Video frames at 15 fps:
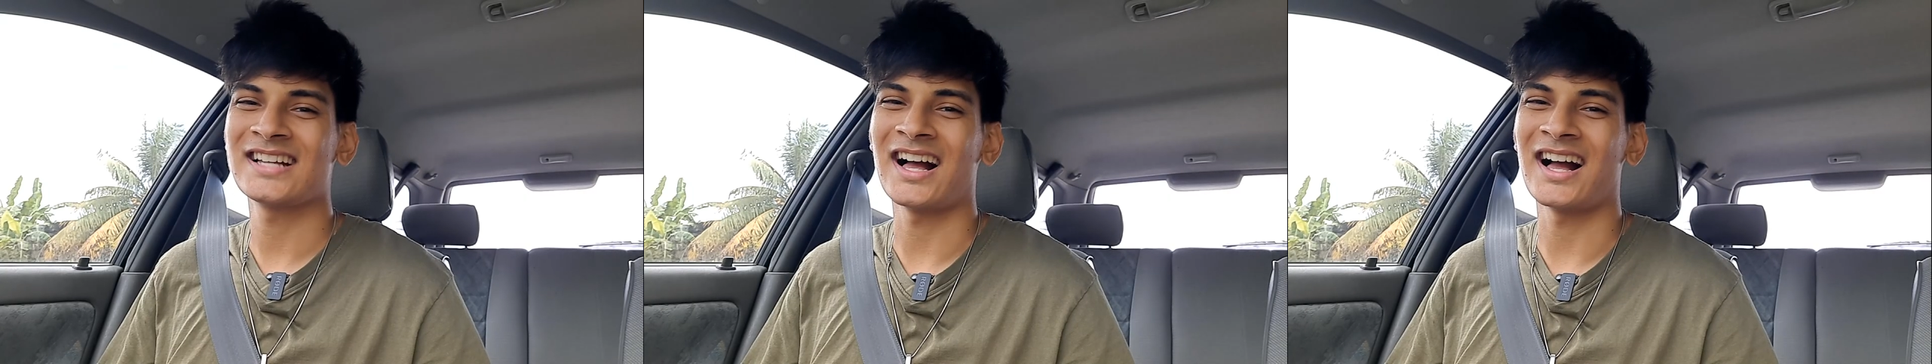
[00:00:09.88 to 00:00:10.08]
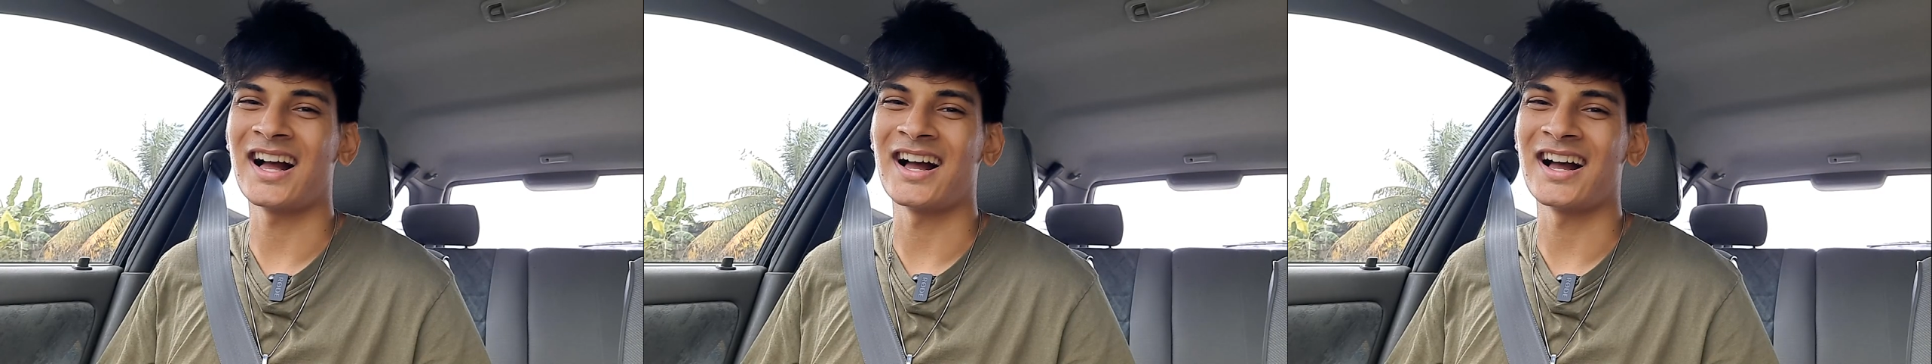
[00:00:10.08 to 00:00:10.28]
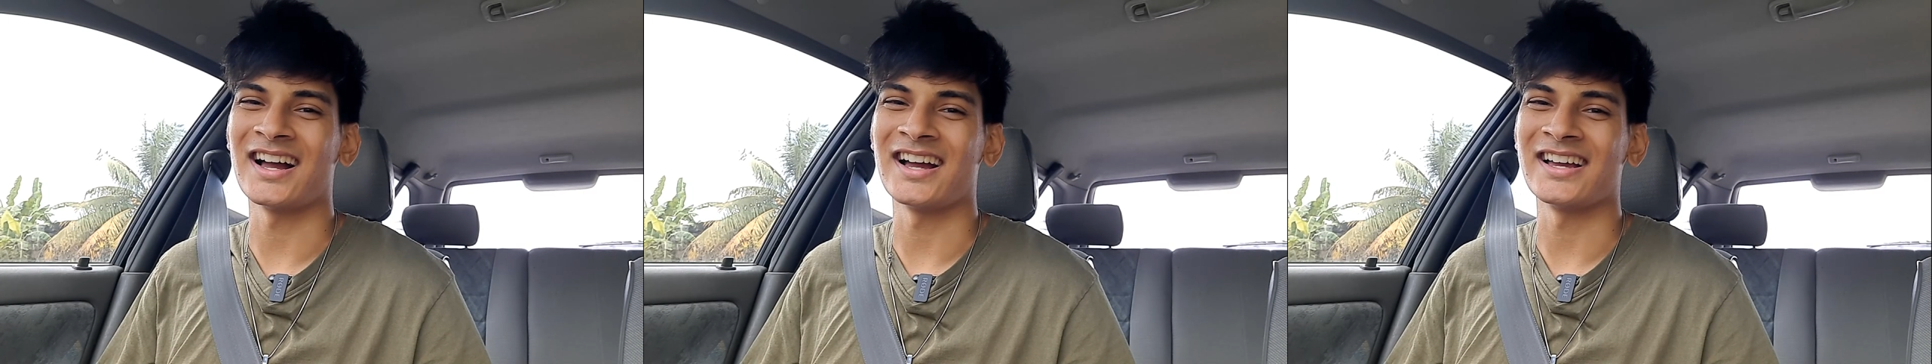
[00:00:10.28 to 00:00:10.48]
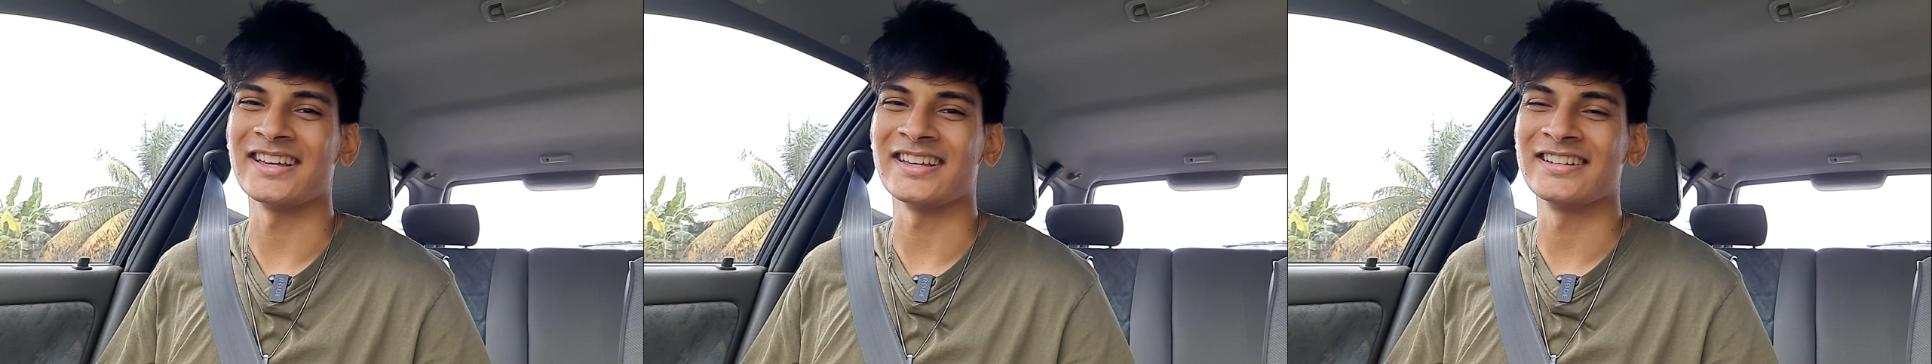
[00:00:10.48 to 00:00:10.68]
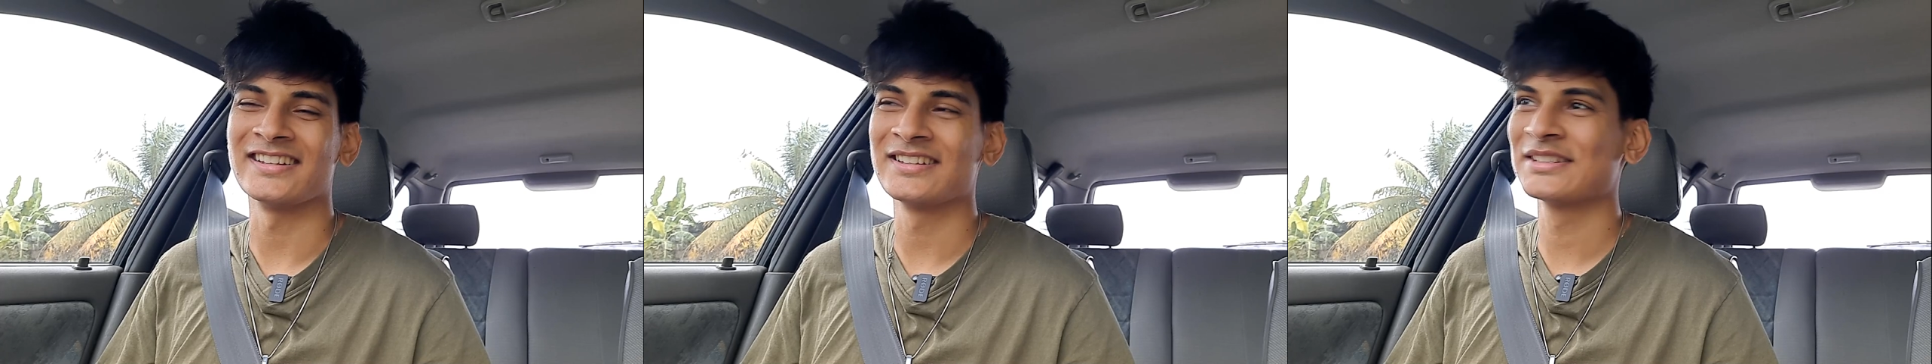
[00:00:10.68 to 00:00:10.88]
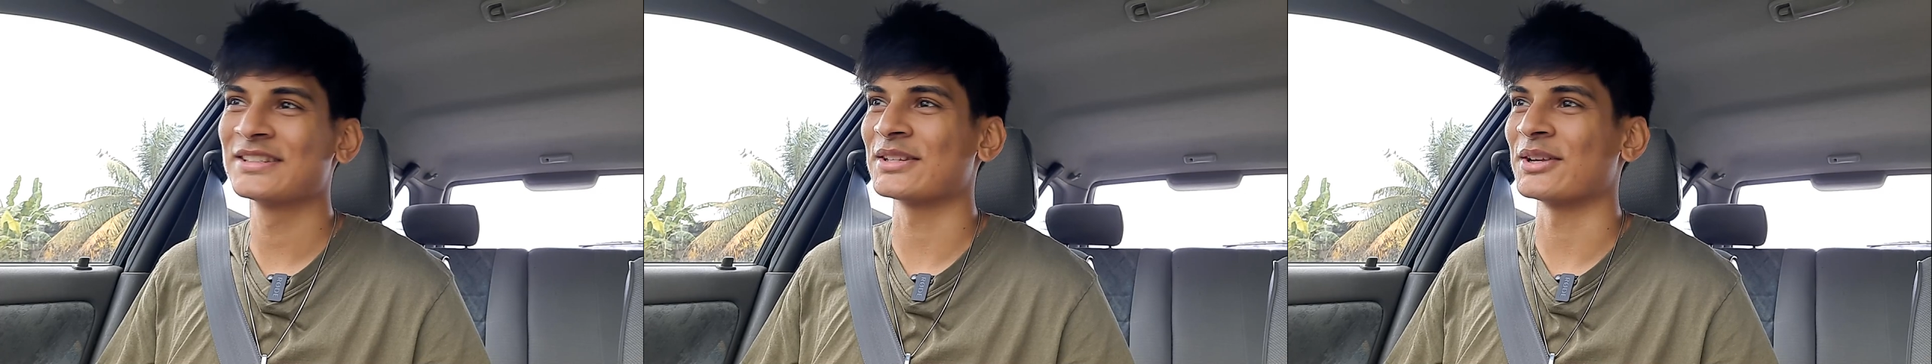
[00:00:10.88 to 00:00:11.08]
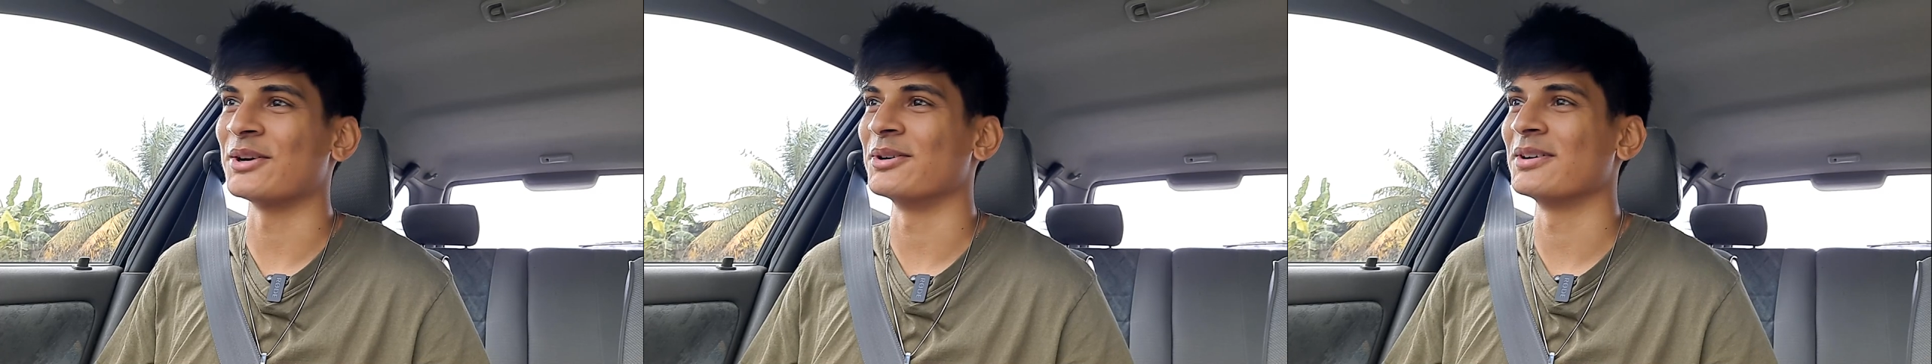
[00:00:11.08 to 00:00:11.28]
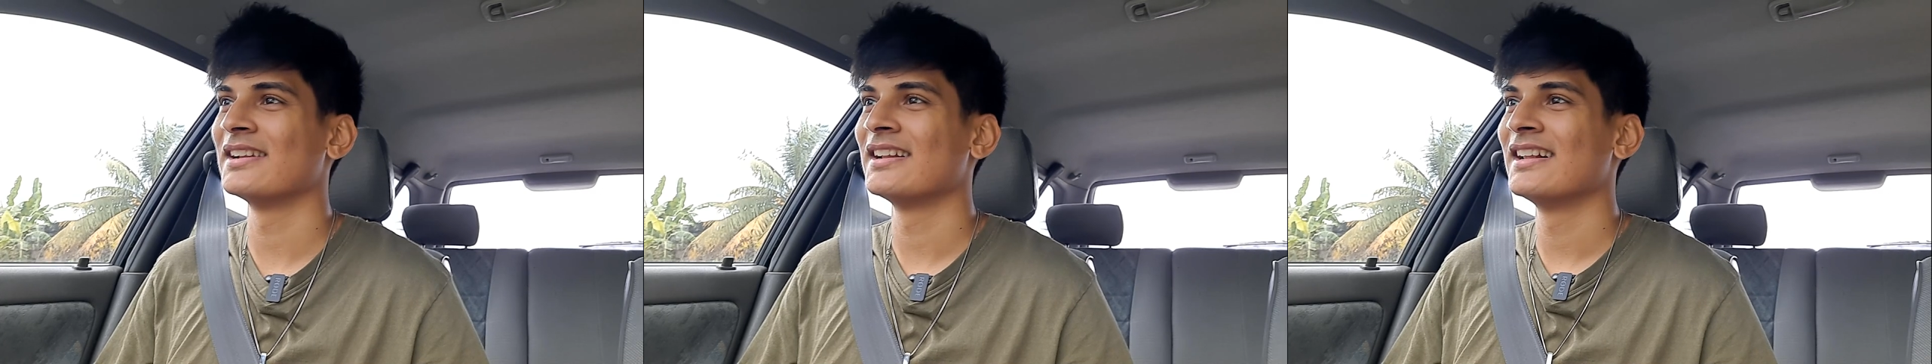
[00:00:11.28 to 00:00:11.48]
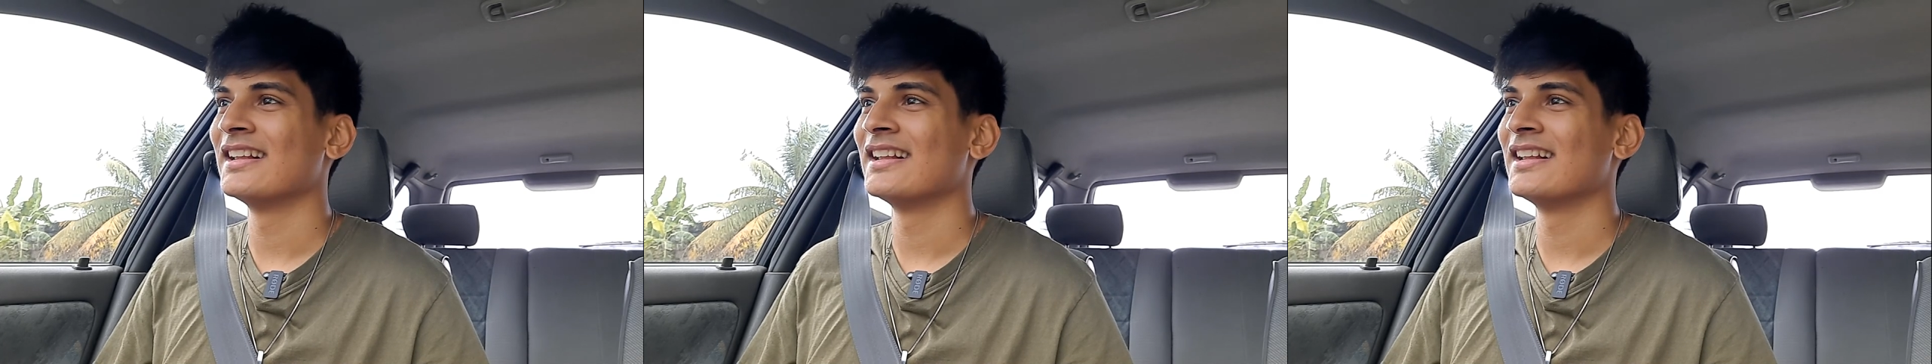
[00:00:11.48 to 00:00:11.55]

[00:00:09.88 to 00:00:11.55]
Hi. So,